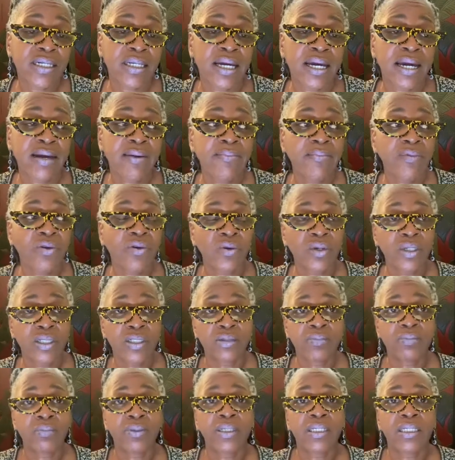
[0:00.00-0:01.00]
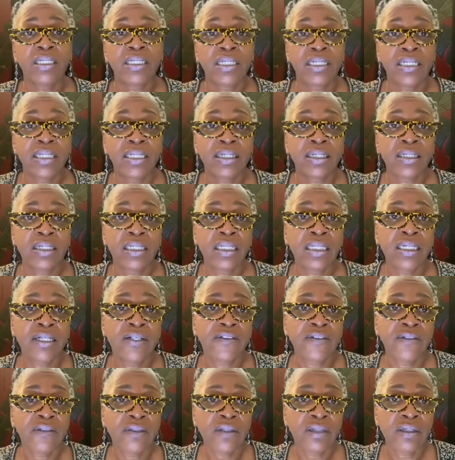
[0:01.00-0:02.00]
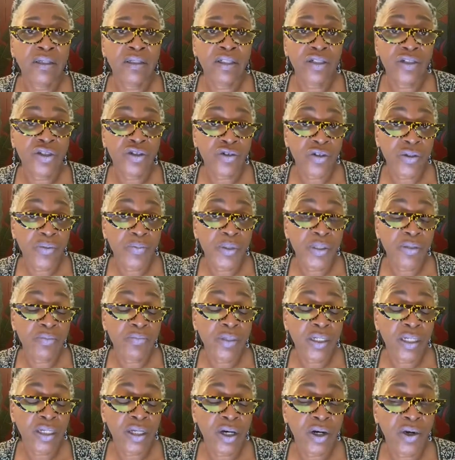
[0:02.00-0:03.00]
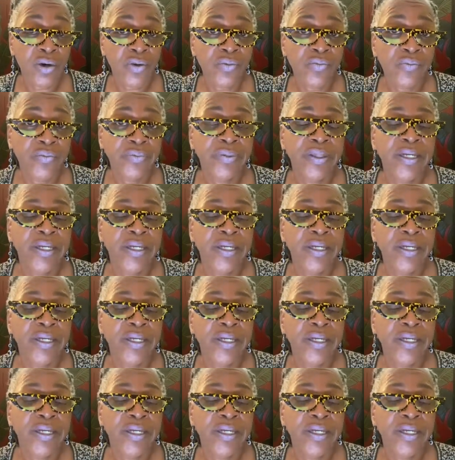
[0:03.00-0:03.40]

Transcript: I'm going to put a link in the description below,